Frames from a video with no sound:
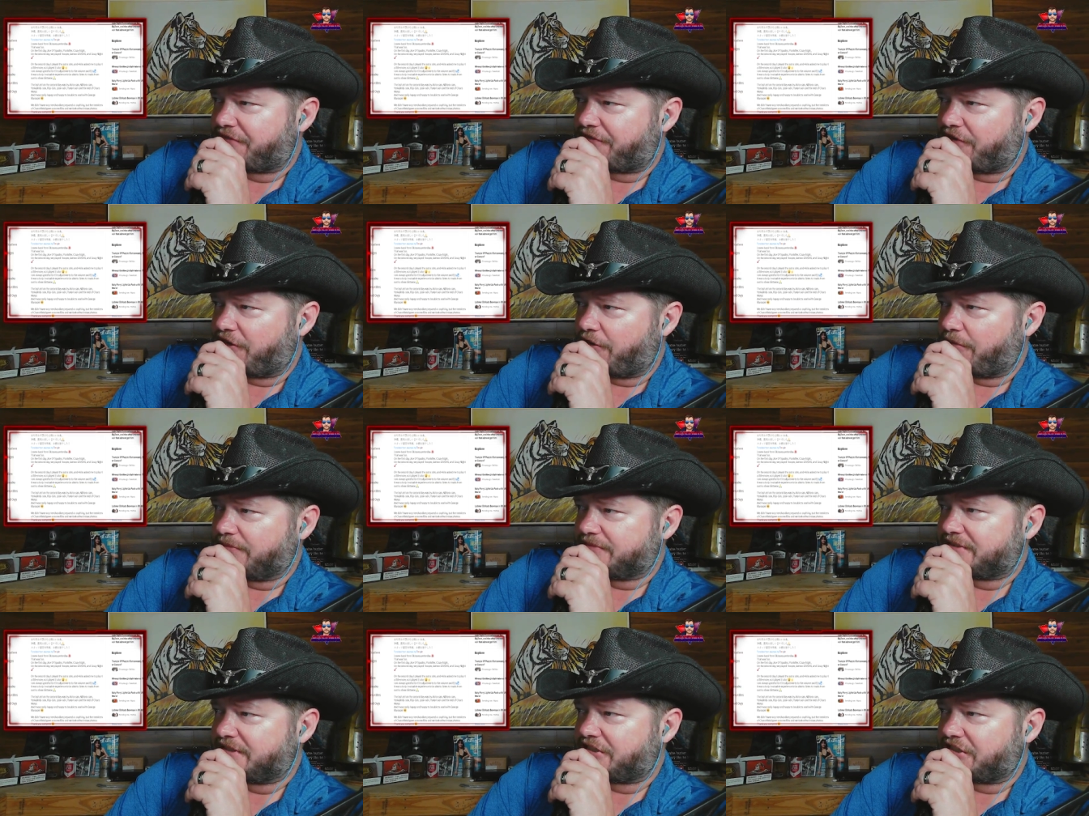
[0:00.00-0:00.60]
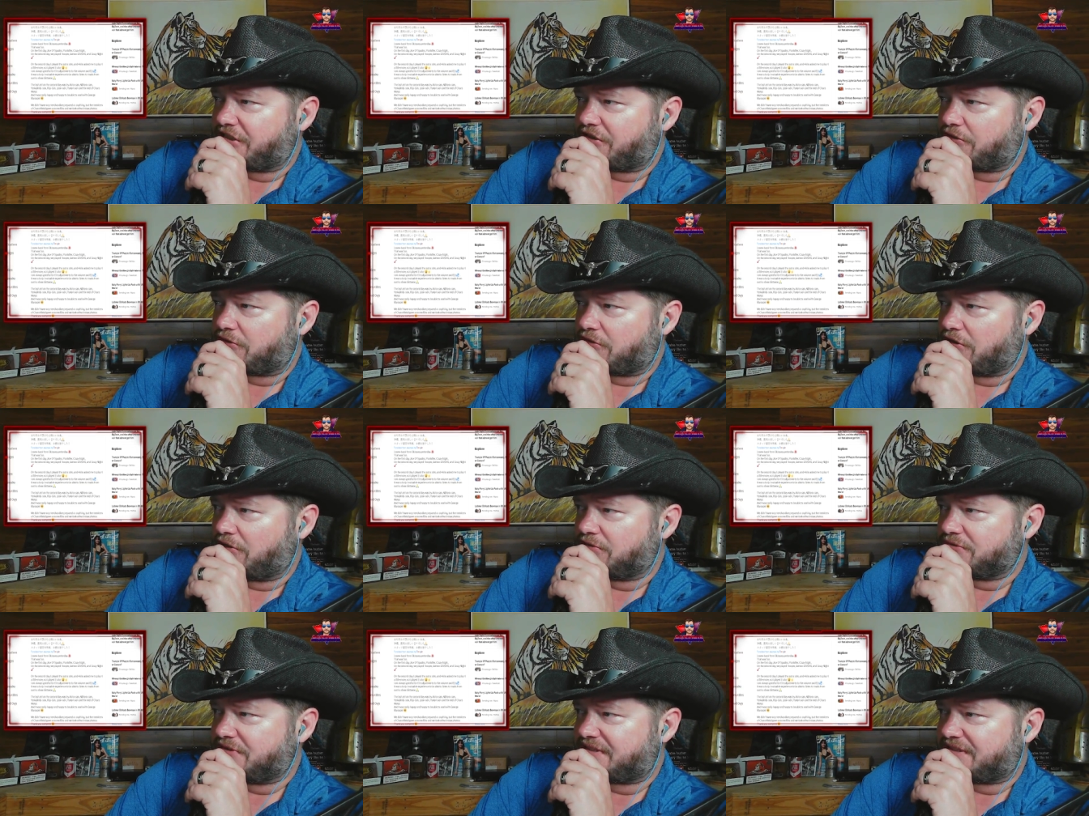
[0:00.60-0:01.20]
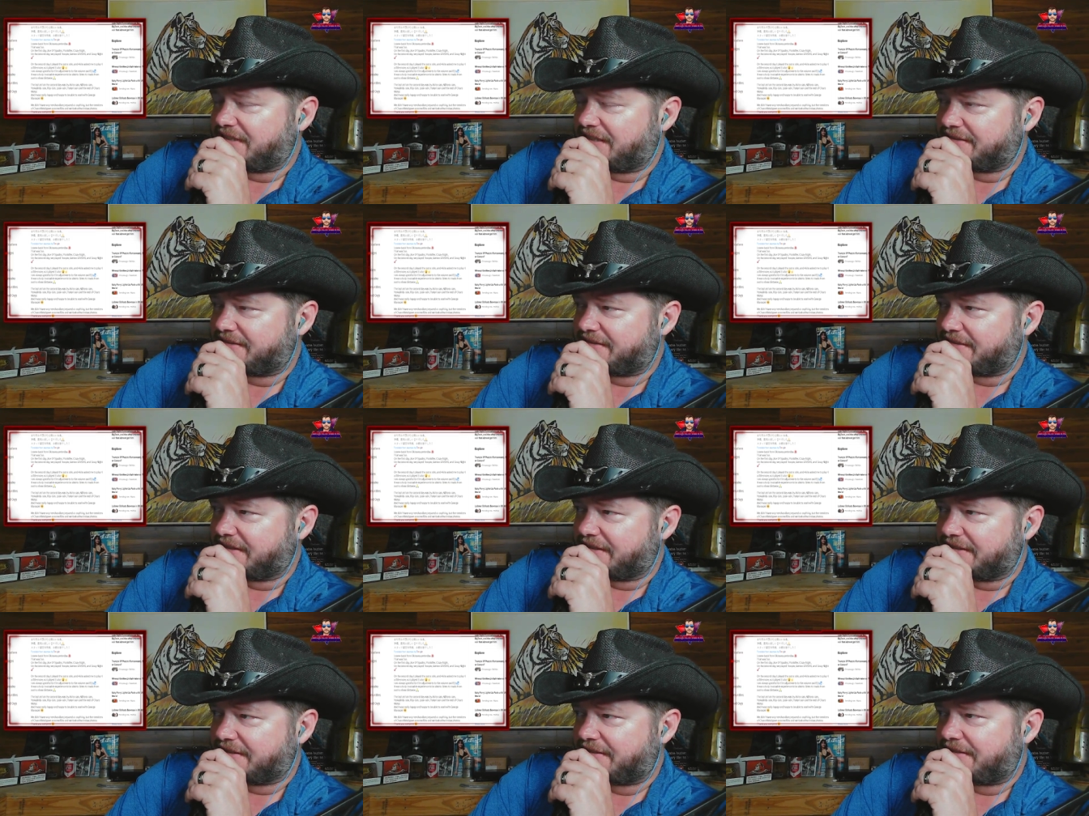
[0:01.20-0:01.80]
from such a close
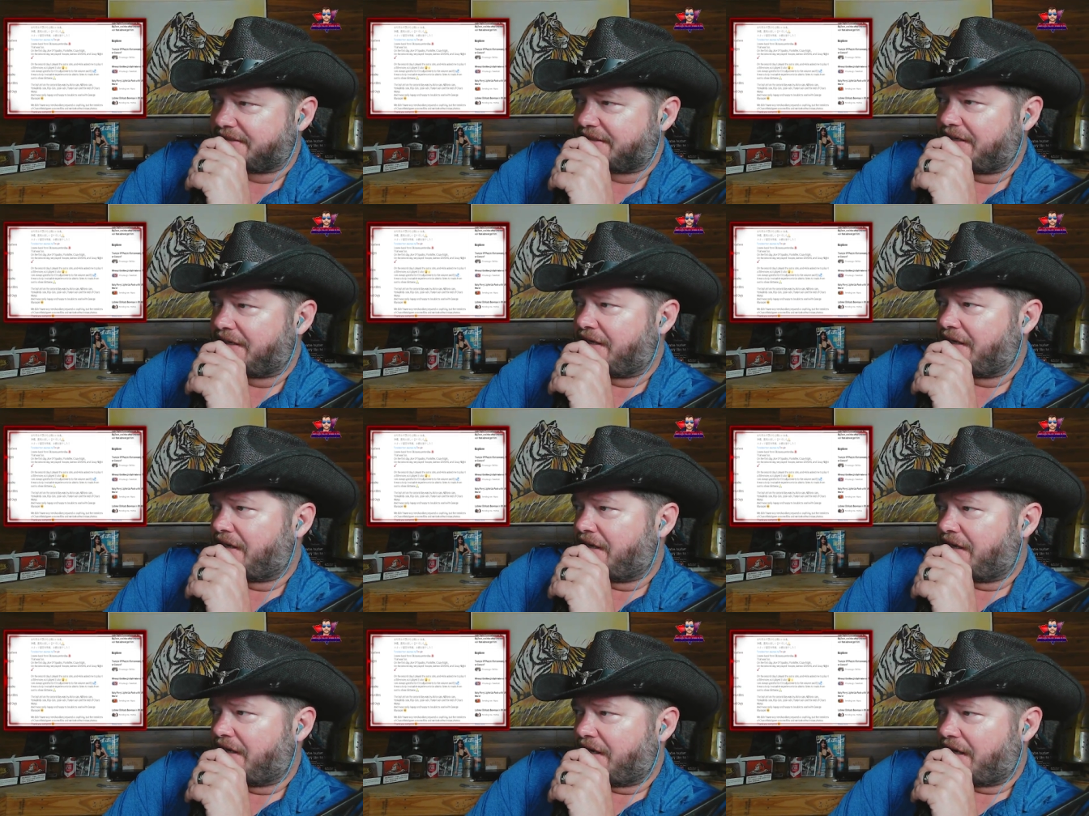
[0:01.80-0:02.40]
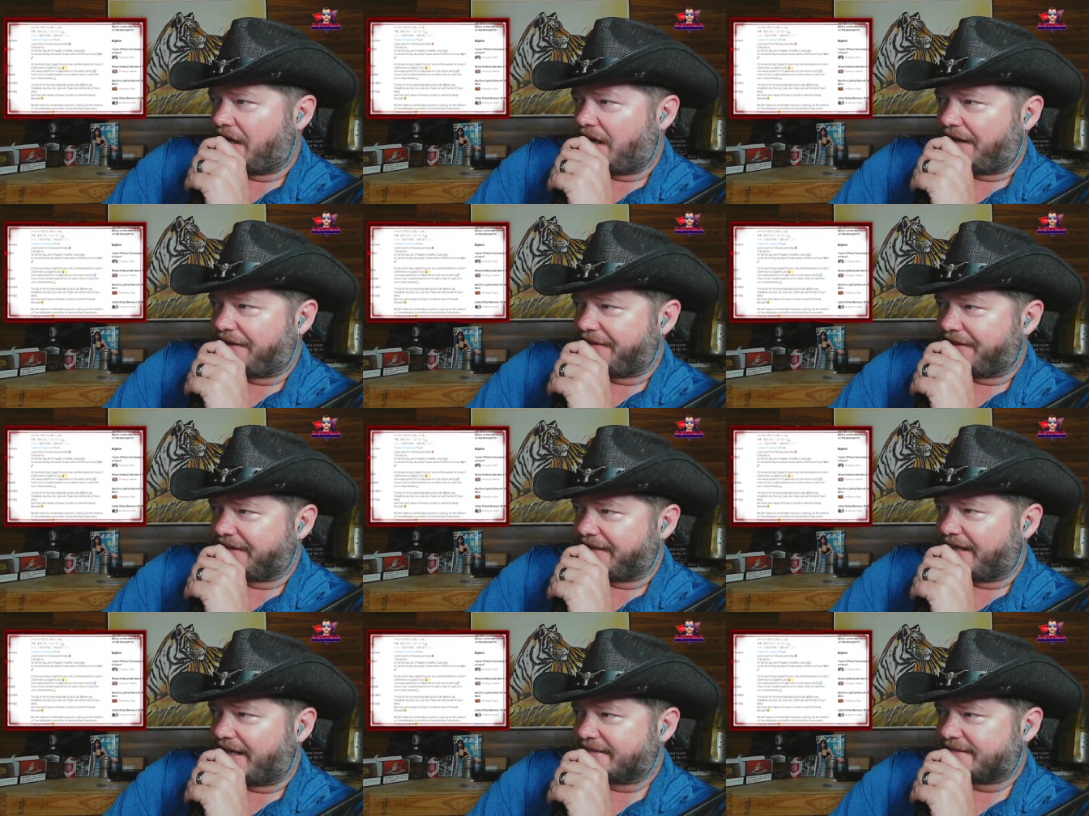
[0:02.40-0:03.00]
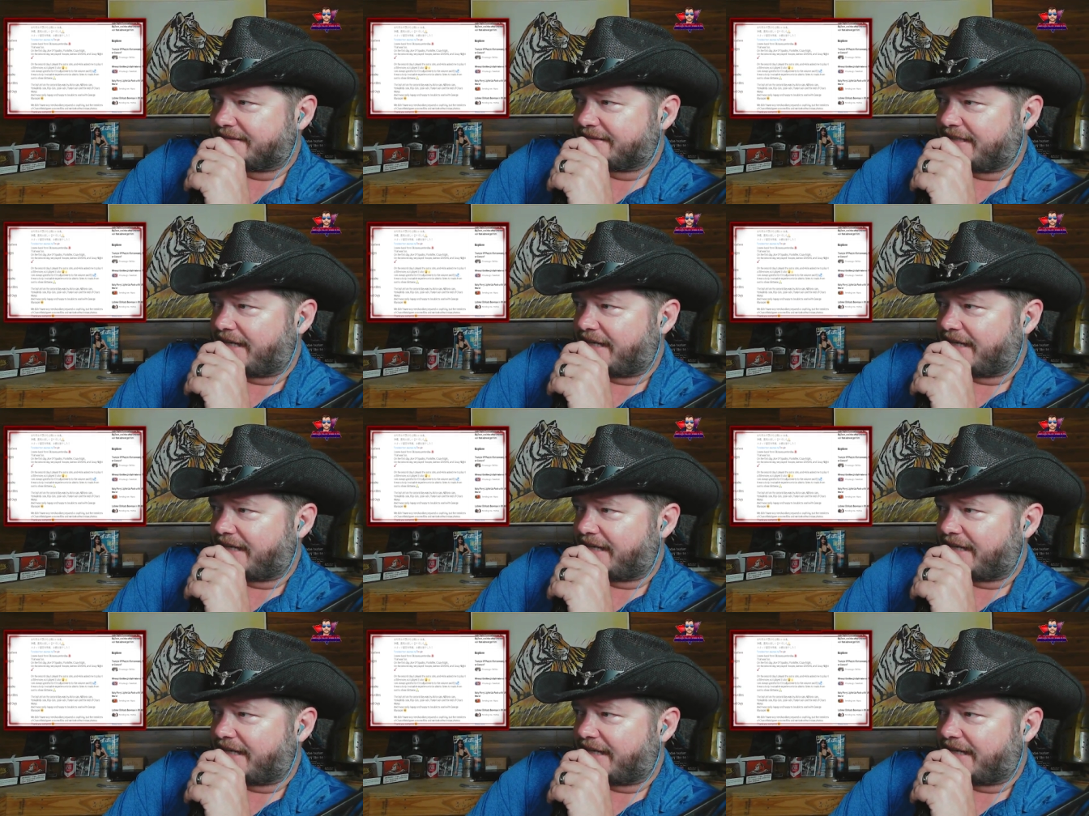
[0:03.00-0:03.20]
distance. Uh, the last